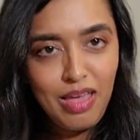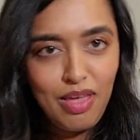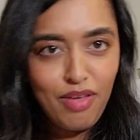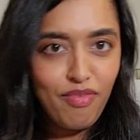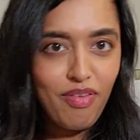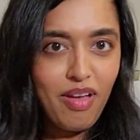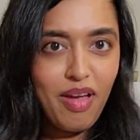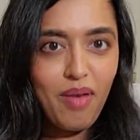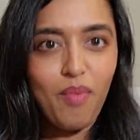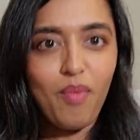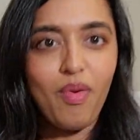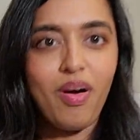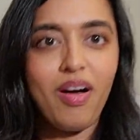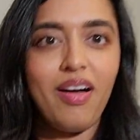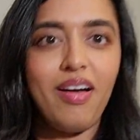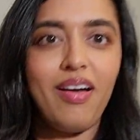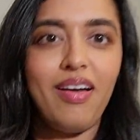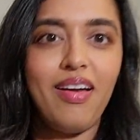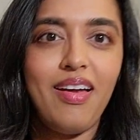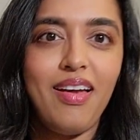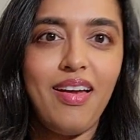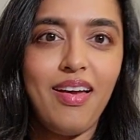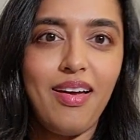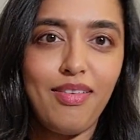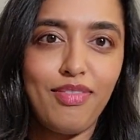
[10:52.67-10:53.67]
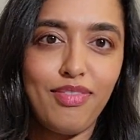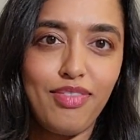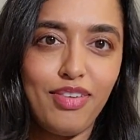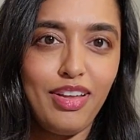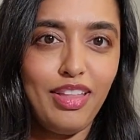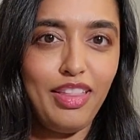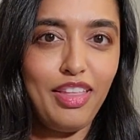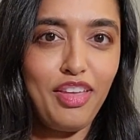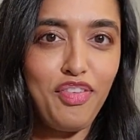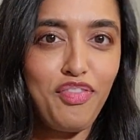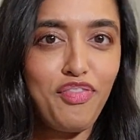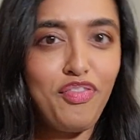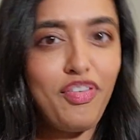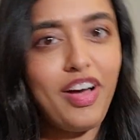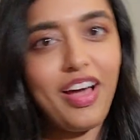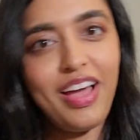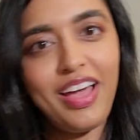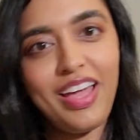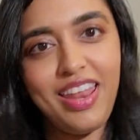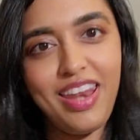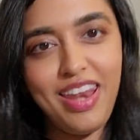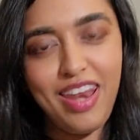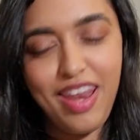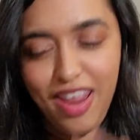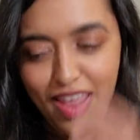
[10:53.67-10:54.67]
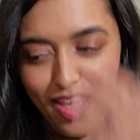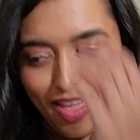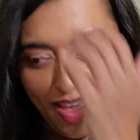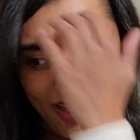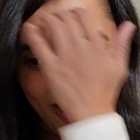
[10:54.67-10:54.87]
if I want a really fun